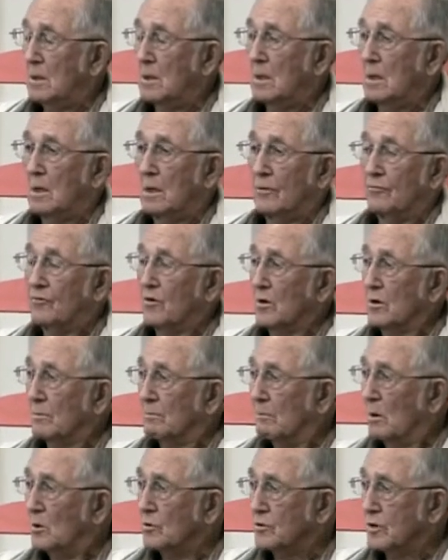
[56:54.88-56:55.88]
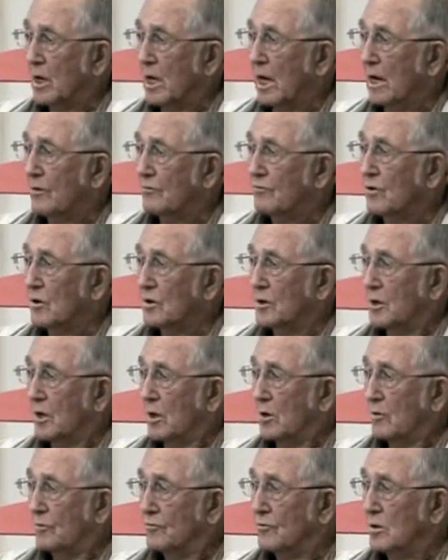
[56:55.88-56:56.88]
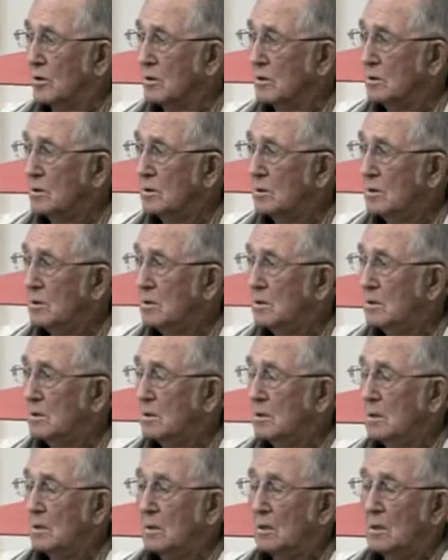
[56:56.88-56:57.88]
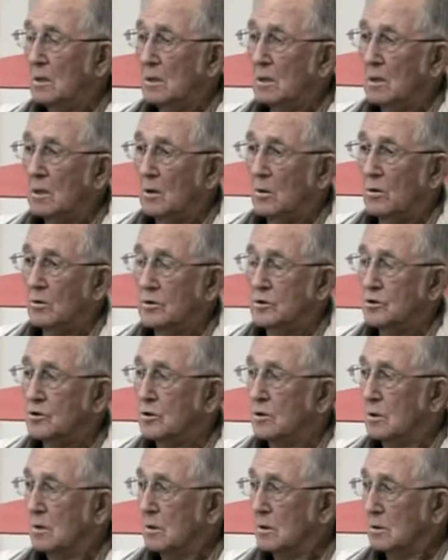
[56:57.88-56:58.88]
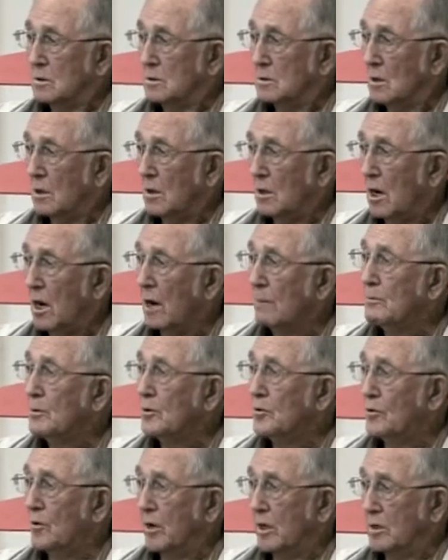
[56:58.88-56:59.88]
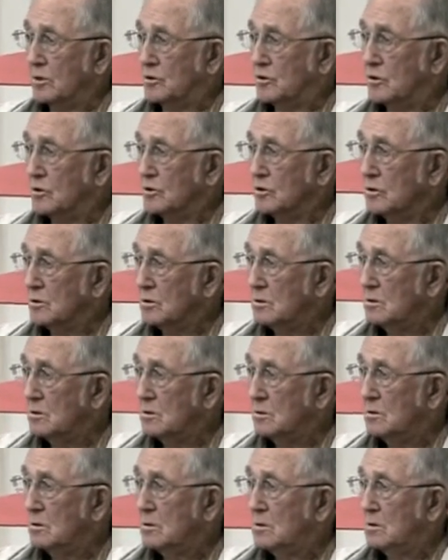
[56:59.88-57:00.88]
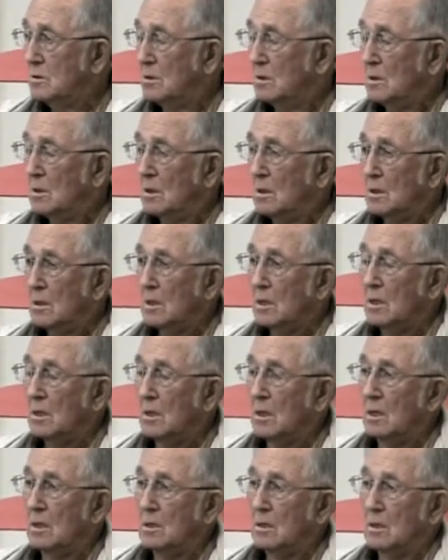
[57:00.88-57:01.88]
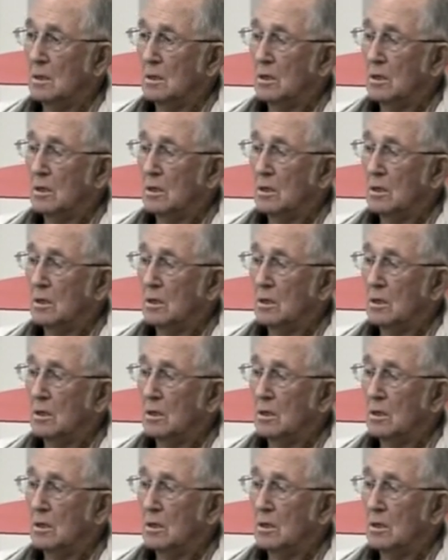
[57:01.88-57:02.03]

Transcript: uh, mostly out of Philadelphia on these uh, hopper dredges and uh,